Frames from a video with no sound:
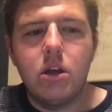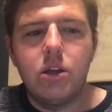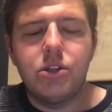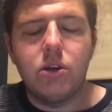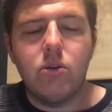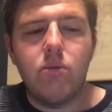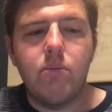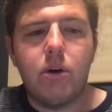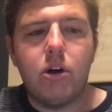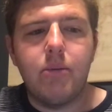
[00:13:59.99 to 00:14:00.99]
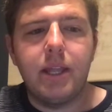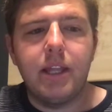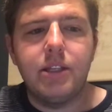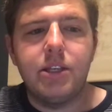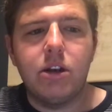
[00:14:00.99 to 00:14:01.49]
So, Paul
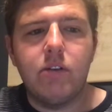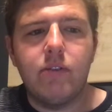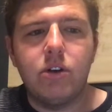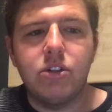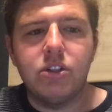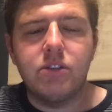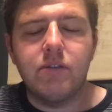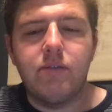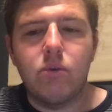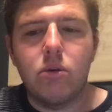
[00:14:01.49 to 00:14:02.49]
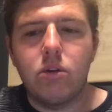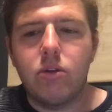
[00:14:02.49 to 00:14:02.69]
begins here in verses 4